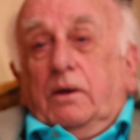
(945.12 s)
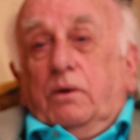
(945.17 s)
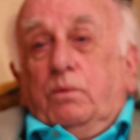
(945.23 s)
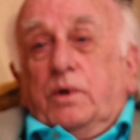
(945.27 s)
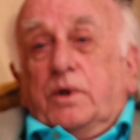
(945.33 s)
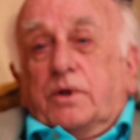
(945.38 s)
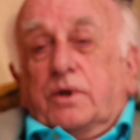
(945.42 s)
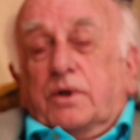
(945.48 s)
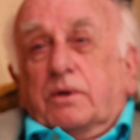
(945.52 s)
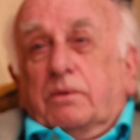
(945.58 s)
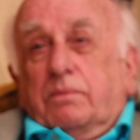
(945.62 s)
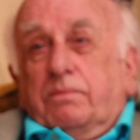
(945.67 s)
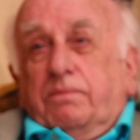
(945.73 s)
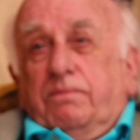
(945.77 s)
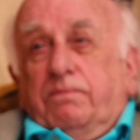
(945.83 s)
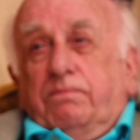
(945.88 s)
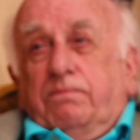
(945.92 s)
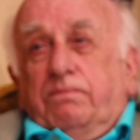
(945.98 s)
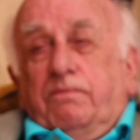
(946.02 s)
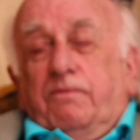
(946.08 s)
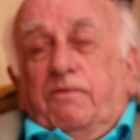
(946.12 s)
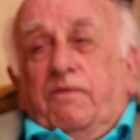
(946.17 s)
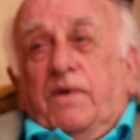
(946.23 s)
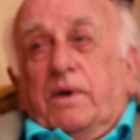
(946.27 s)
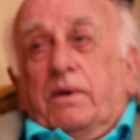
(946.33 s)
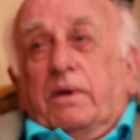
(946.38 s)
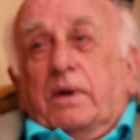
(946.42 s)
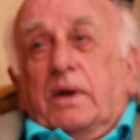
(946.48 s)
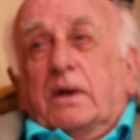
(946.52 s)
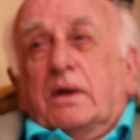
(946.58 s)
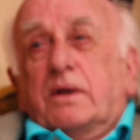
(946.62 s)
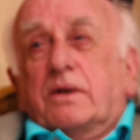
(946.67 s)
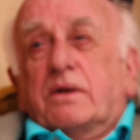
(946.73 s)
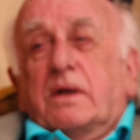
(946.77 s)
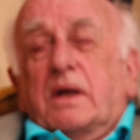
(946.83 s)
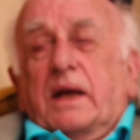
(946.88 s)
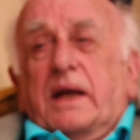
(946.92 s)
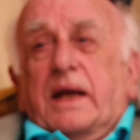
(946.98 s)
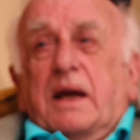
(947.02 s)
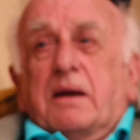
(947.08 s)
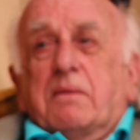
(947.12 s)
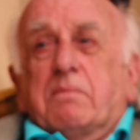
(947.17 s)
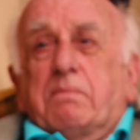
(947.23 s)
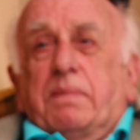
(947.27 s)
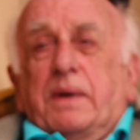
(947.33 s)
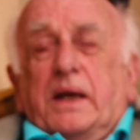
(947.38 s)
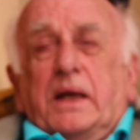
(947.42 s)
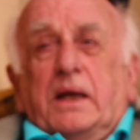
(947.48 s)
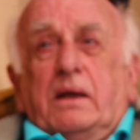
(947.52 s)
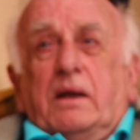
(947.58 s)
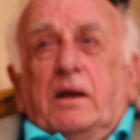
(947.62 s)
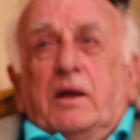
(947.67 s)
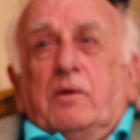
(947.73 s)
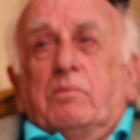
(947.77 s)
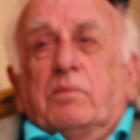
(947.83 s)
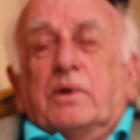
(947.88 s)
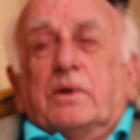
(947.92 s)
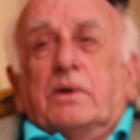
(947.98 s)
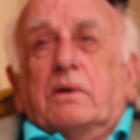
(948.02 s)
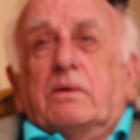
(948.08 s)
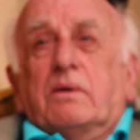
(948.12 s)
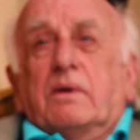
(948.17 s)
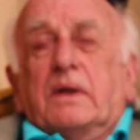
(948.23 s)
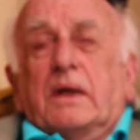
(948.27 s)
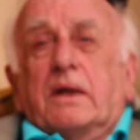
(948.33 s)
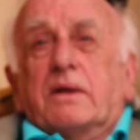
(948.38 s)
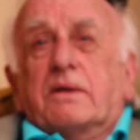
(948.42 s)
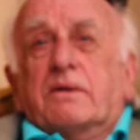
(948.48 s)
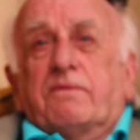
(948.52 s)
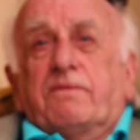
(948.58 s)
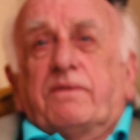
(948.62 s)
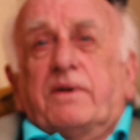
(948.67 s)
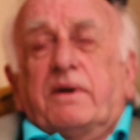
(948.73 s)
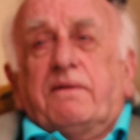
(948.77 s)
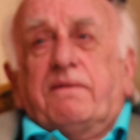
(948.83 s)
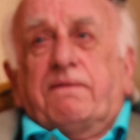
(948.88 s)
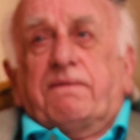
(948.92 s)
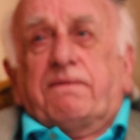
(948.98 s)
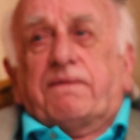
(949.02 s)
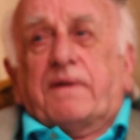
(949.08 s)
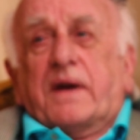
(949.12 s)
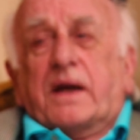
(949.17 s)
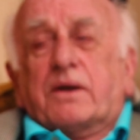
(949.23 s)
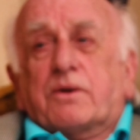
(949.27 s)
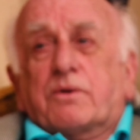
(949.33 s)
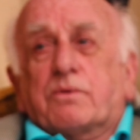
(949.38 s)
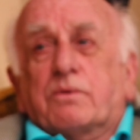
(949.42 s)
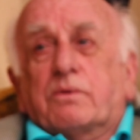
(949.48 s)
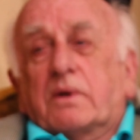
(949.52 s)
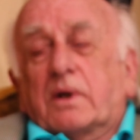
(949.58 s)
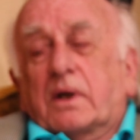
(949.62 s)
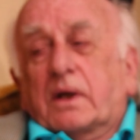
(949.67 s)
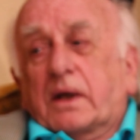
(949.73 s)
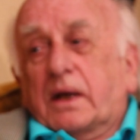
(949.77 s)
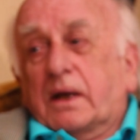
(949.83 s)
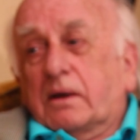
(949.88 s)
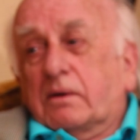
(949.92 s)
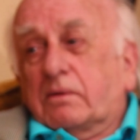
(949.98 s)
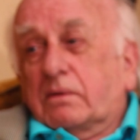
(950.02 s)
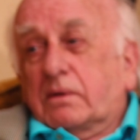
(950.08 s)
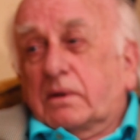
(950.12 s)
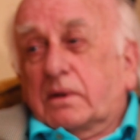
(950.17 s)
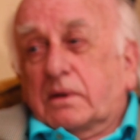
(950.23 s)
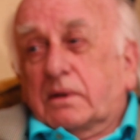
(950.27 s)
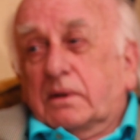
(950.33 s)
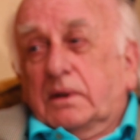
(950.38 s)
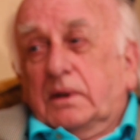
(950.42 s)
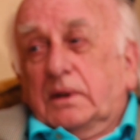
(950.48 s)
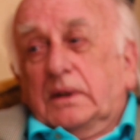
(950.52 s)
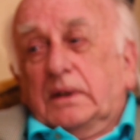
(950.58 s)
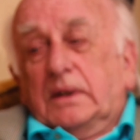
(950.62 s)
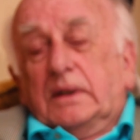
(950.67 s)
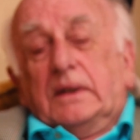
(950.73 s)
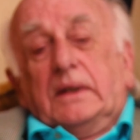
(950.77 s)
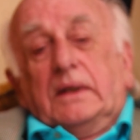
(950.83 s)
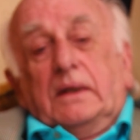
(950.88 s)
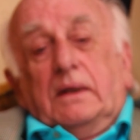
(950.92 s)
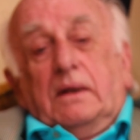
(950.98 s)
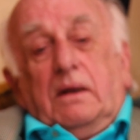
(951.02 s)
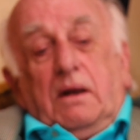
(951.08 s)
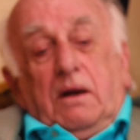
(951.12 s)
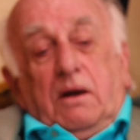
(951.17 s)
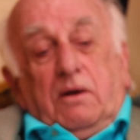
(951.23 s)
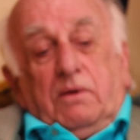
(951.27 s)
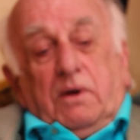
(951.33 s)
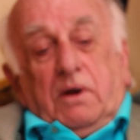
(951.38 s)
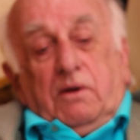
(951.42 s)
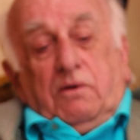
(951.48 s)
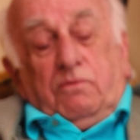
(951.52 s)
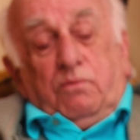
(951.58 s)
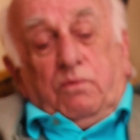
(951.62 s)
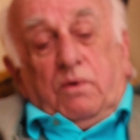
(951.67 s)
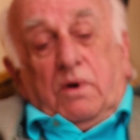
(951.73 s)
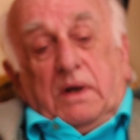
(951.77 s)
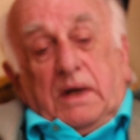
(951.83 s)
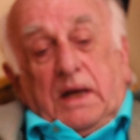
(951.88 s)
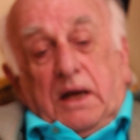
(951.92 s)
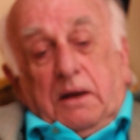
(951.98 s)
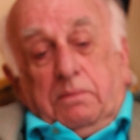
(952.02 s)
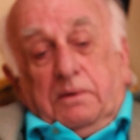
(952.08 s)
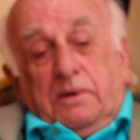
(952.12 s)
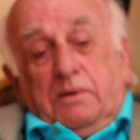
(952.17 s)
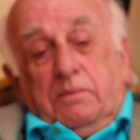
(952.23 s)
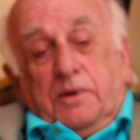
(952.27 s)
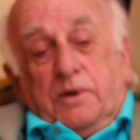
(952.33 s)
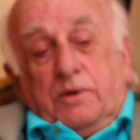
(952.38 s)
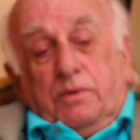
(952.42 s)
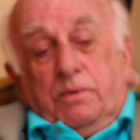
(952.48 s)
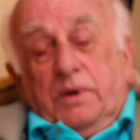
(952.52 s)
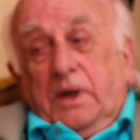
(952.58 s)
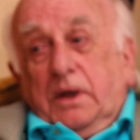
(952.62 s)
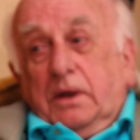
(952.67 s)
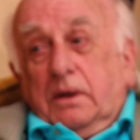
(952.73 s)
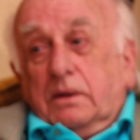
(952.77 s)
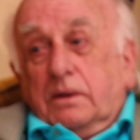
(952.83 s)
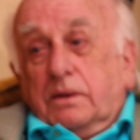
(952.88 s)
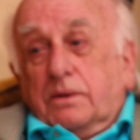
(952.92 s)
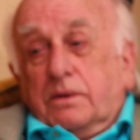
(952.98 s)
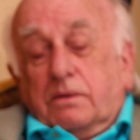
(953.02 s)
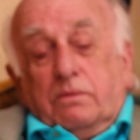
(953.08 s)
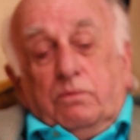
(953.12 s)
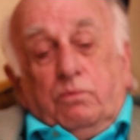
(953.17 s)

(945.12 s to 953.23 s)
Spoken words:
which is isn't a campaigning book, it's a very factual account of what happened between us,